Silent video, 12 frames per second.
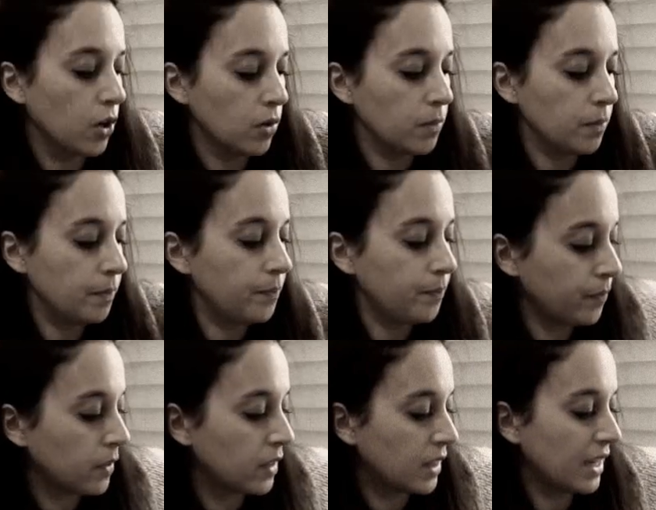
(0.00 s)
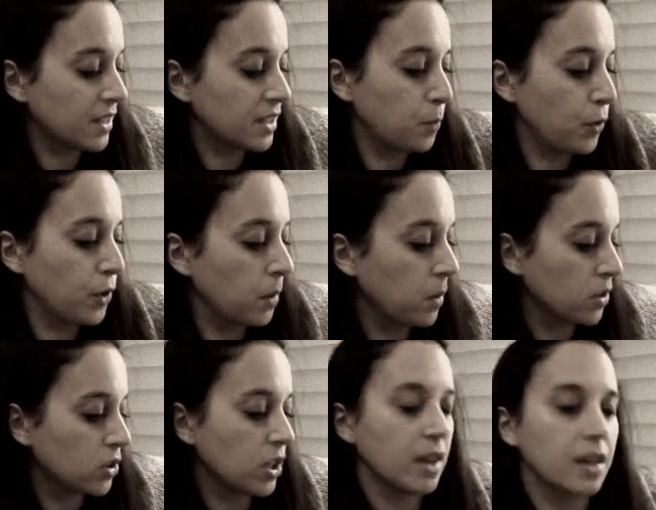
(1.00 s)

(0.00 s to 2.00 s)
So that's pretty much